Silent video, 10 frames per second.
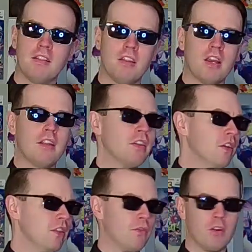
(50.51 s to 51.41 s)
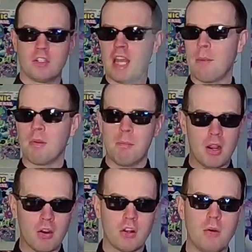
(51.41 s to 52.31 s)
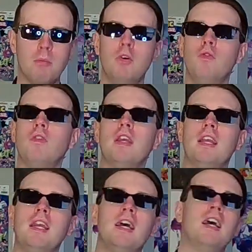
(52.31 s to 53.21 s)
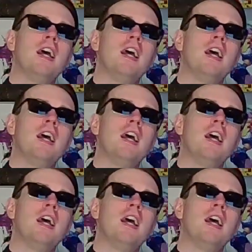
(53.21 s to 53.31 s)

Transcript: they got the first Captain America movie,